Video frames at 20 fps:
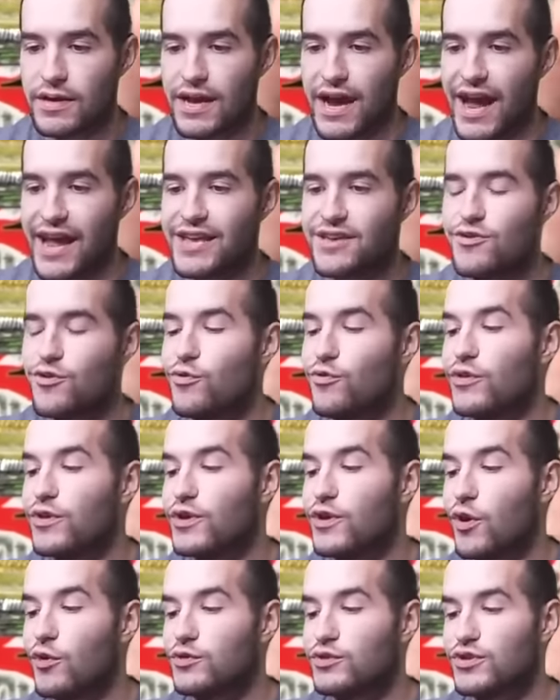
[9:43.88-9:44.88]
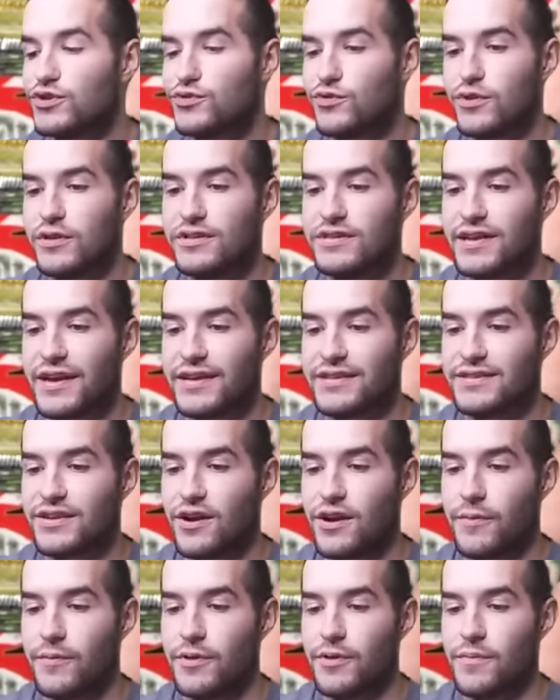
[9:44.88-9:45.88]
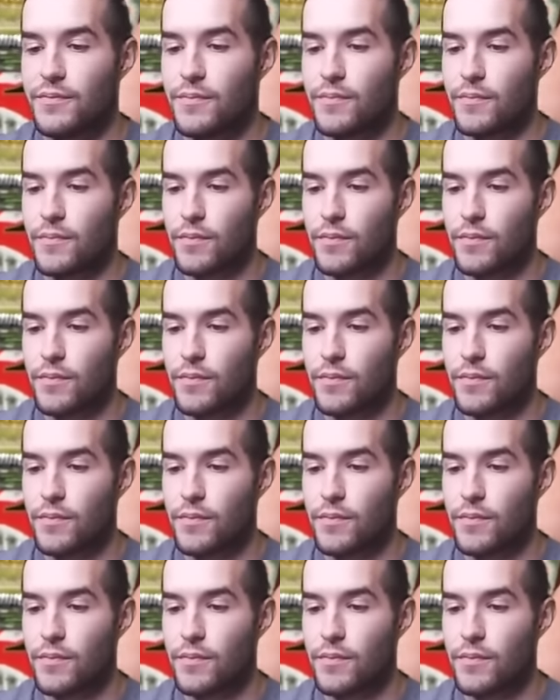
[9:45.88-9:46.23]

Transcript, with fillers: Kaiku the Ghost Destroyer. It's a nice common.